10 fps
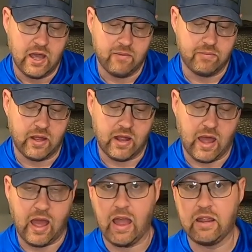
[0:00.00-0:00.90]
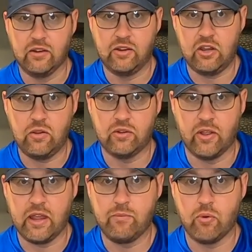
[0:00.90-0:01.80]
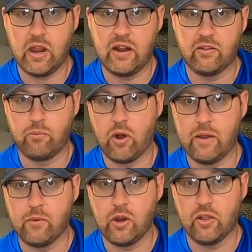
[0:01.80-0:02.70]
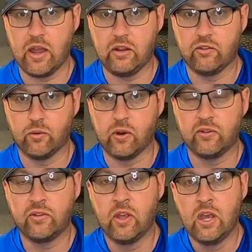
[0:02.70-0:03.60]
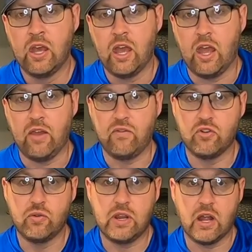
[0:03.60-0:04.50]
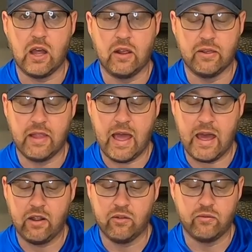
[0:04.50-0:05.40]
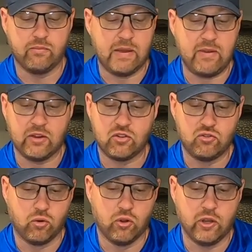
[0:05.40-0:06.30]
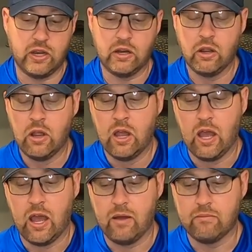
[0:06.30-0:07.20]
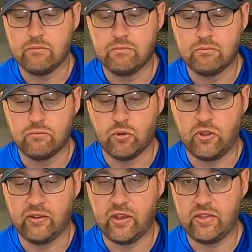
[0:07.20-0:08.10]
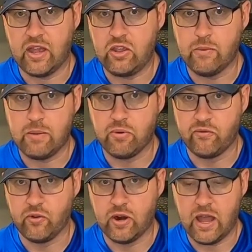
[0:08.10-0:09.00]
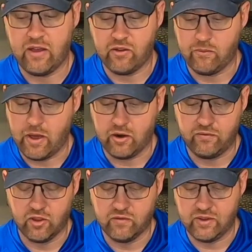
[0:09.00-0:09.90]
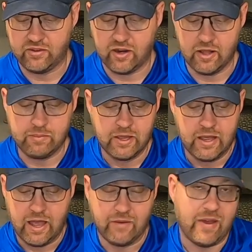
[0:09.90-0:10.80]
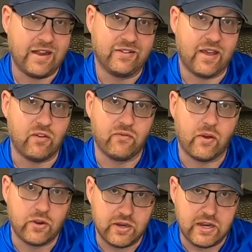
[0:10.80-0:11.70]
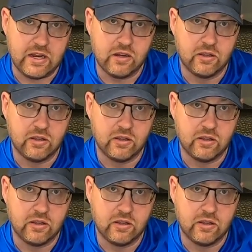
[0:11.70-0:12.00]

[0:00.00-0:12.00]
But I continue to like braid as a primary line source. If you're doing a lot of, maybe it's trolling or things like that, you might prefer to have a monofilament setup. I just haven't found a need